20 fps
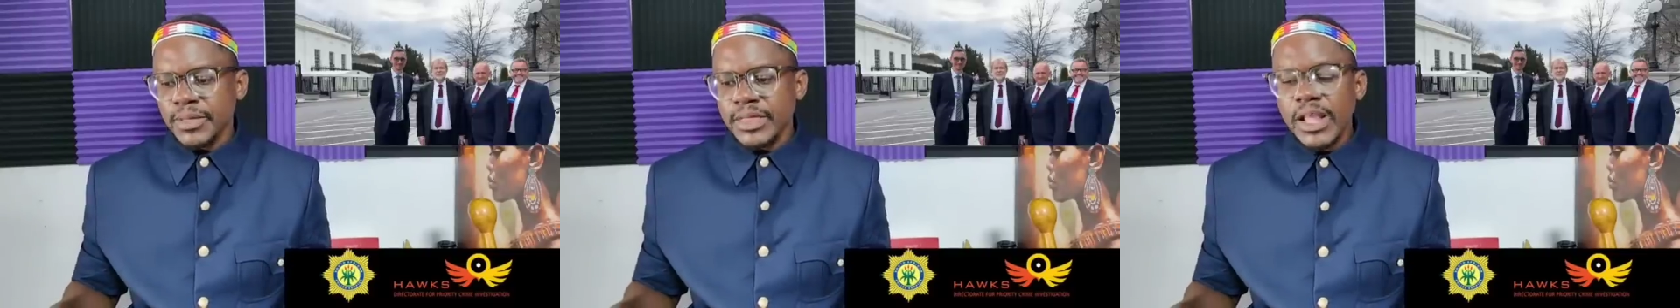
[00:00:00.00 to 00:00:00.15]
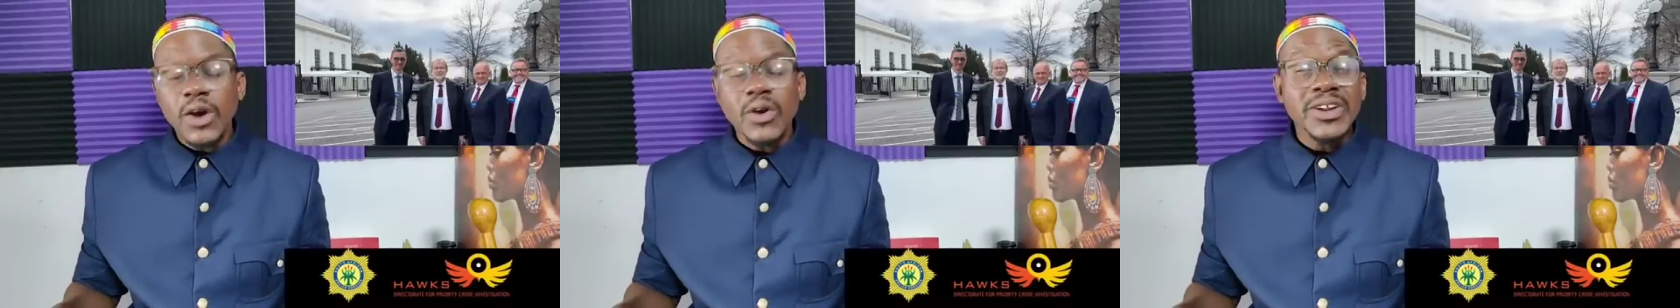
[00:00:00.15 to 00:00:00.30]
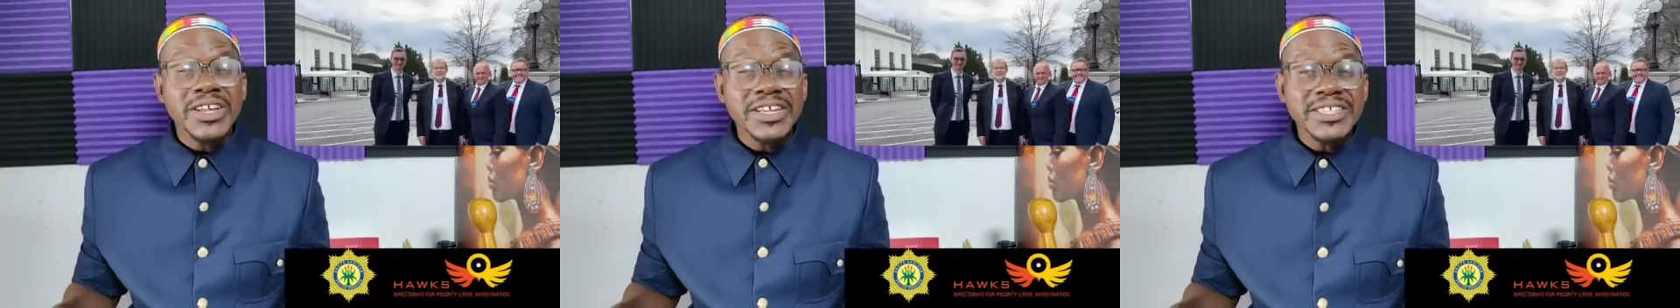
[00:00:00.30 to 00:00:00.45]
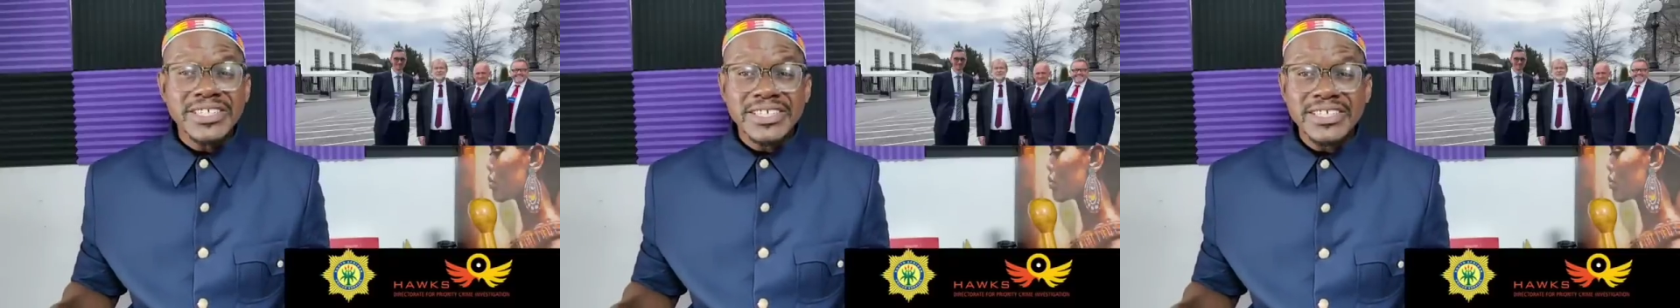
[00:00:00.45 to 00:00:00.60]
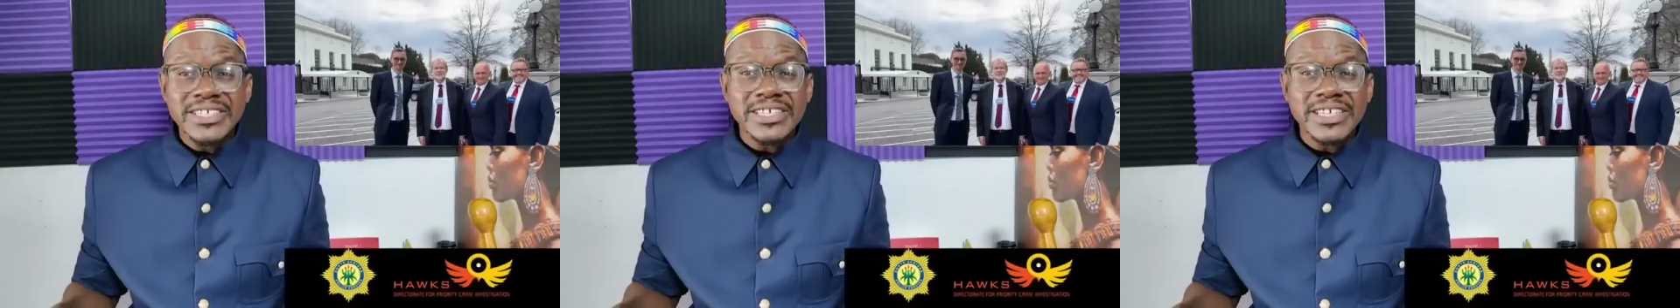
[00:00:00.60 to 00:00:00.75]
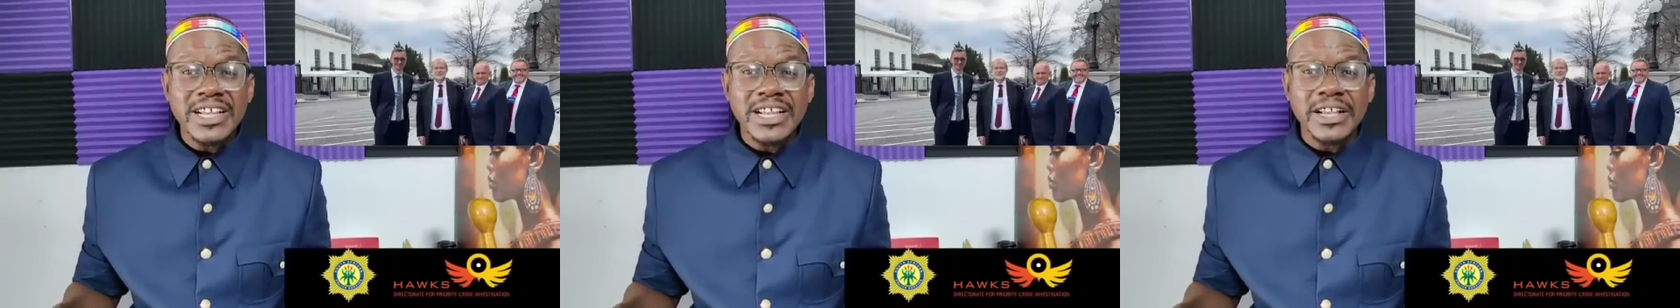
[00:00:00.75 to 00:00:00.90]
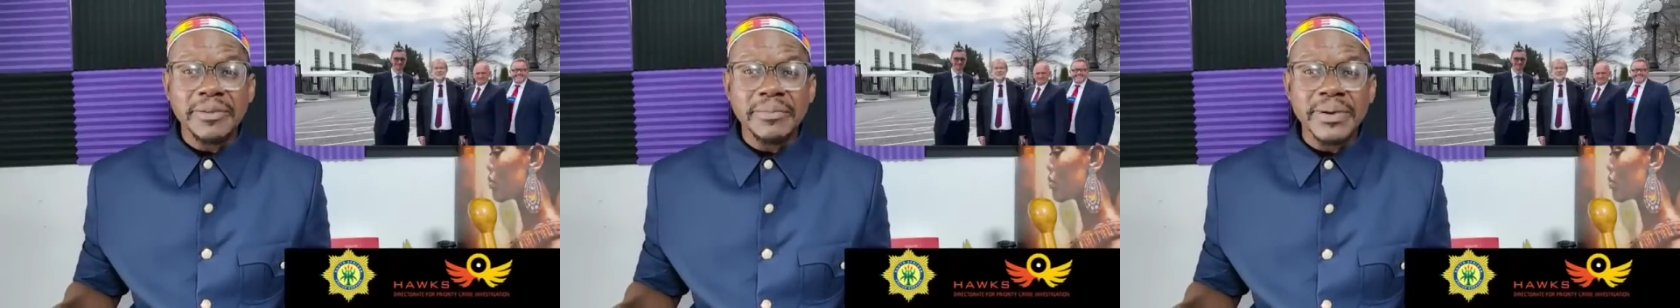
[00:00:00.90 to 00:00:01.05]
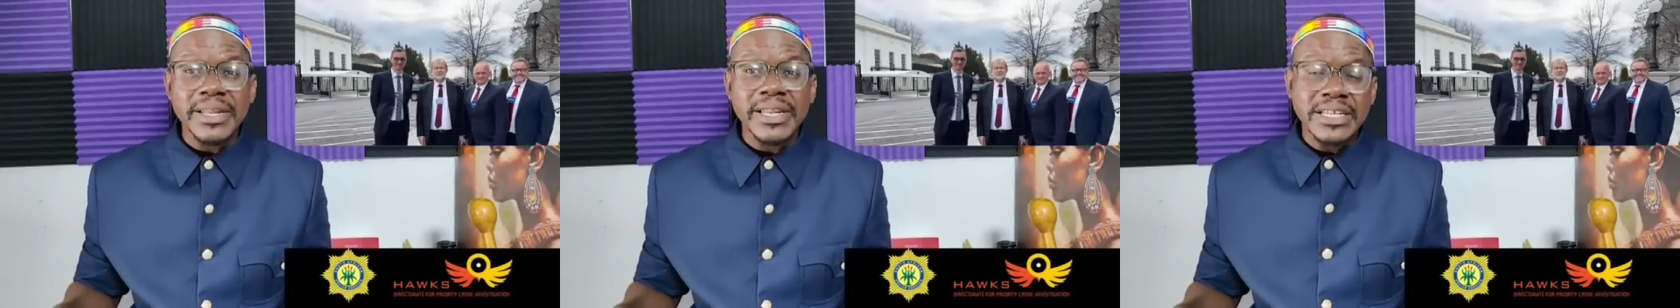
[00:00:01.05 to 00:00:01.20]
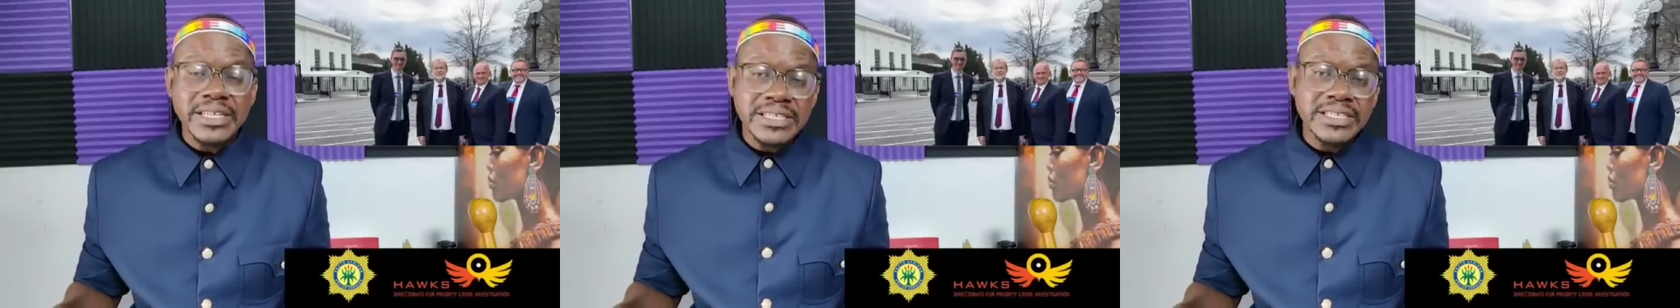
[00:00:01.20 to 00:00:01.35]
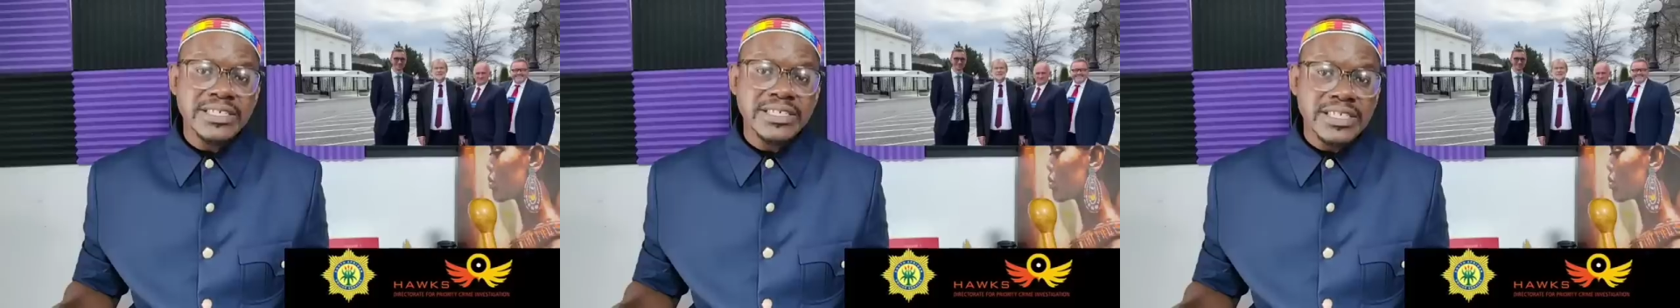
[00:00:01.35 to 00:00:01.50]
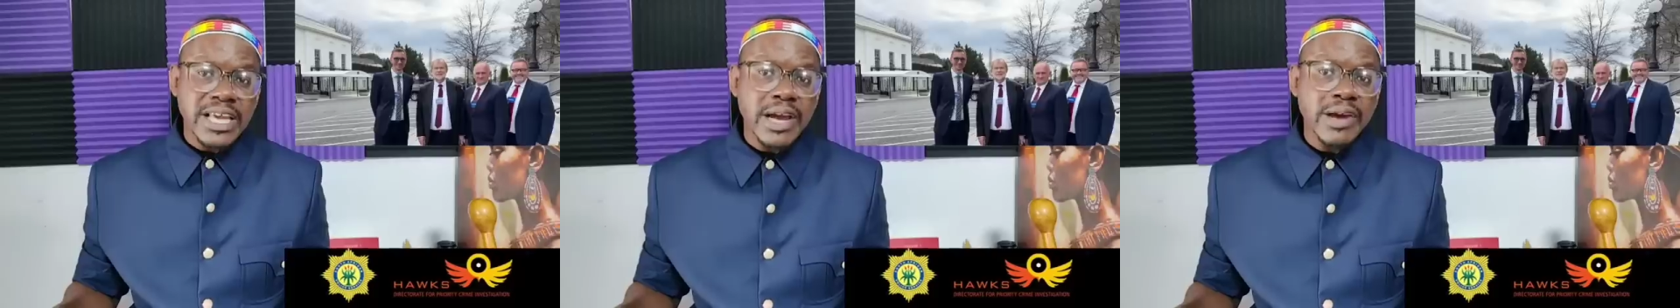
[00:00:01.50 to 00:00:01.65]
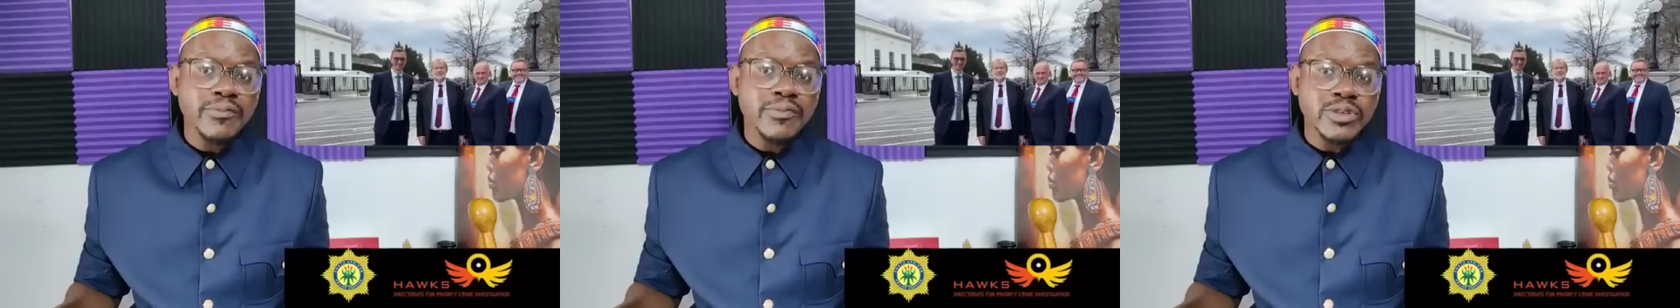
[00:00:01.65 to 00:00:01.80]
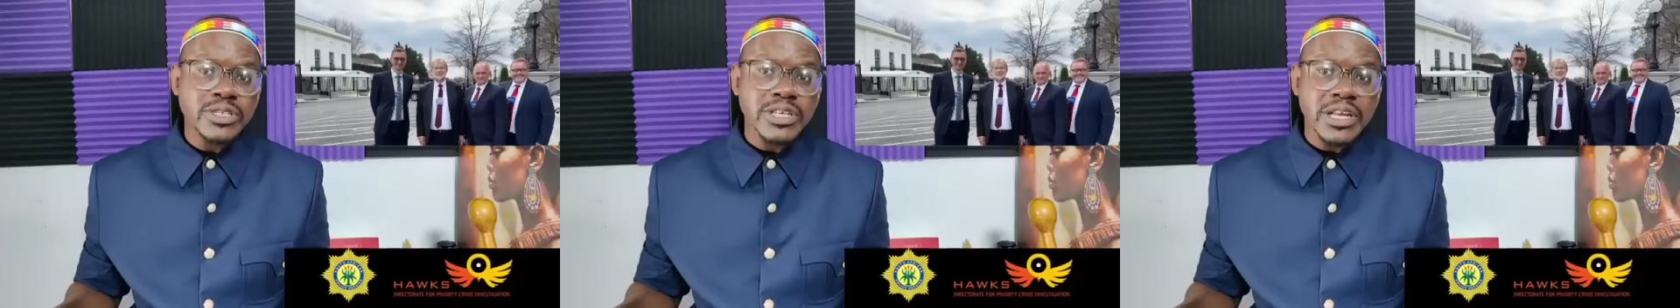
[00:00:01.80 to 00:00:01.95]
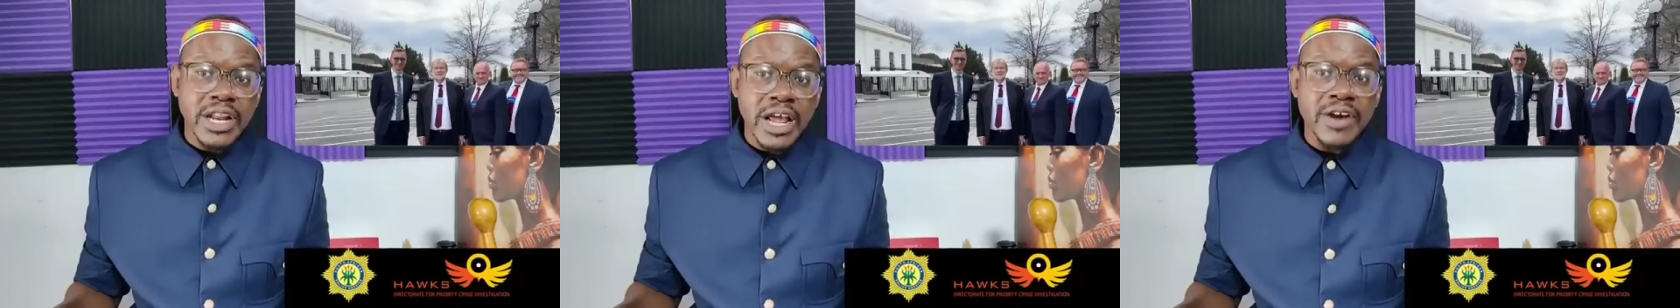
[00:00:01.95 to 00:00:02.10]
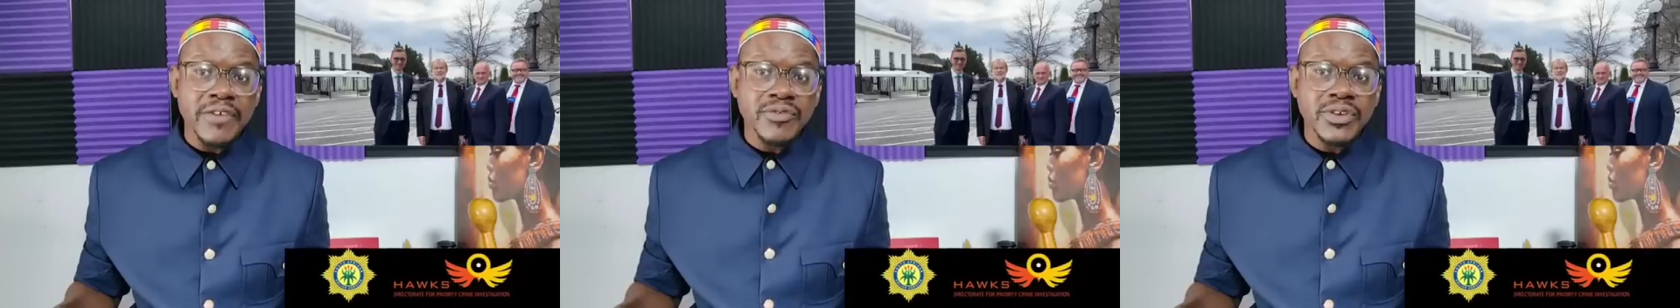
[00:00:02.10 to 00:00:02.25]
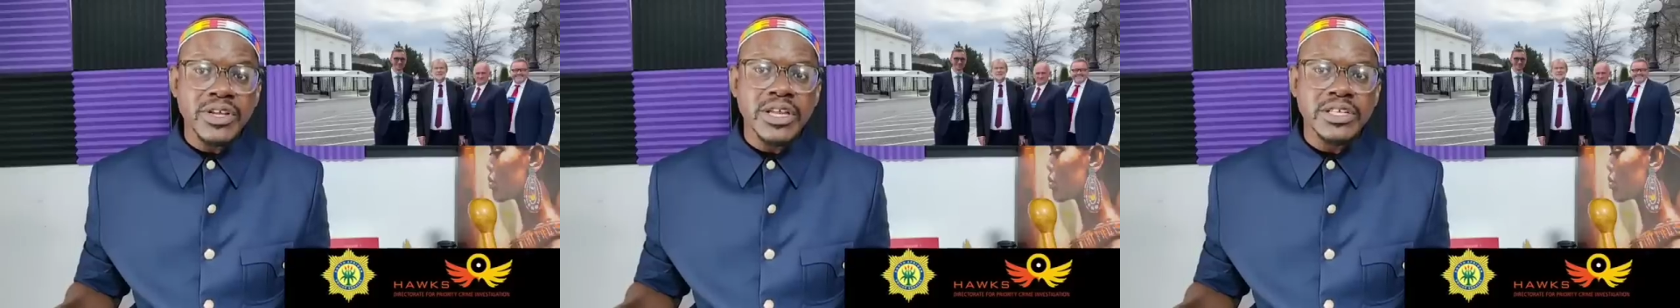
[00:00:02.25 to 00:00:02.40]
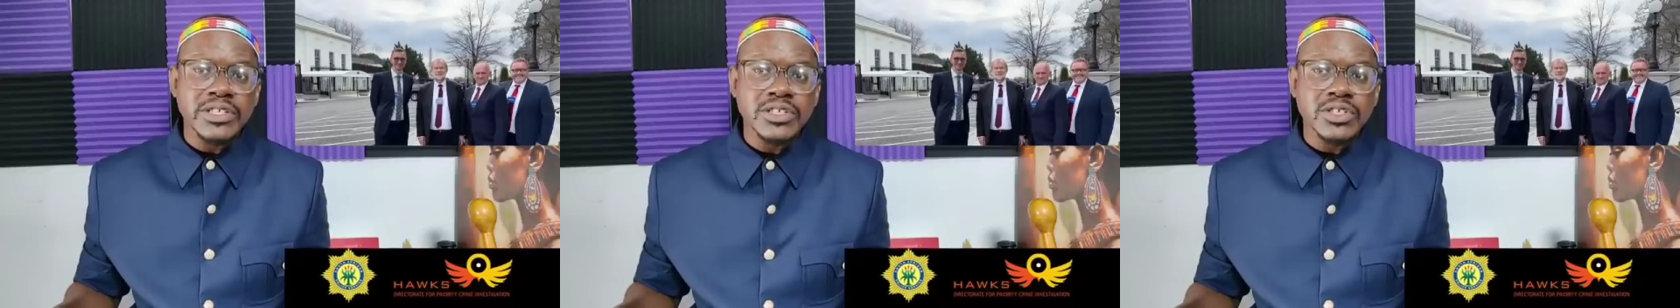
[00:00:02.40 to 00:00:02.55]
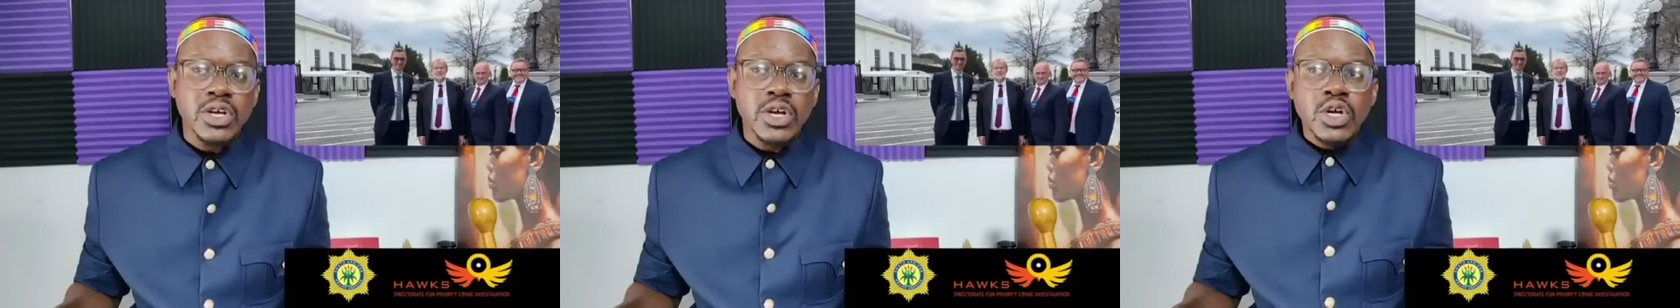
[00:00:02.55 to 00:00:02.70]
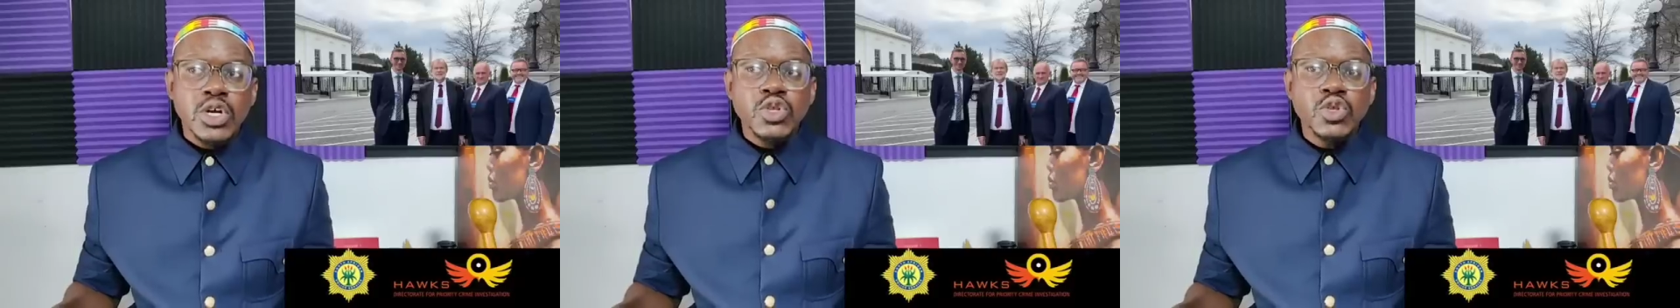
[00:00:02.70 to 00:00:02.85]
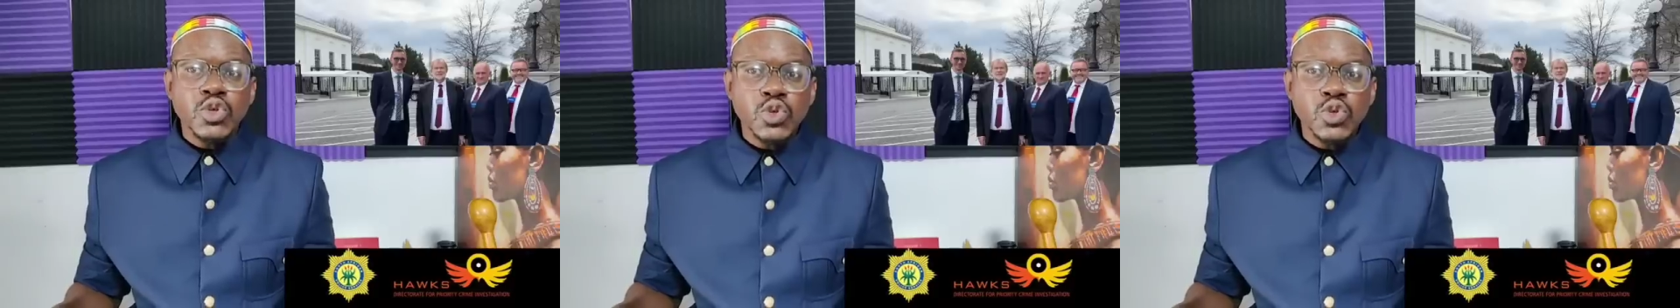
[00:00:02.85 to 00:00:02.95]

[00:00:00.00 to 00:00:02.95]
Now, ladies and gentlemen, it is time for South Africans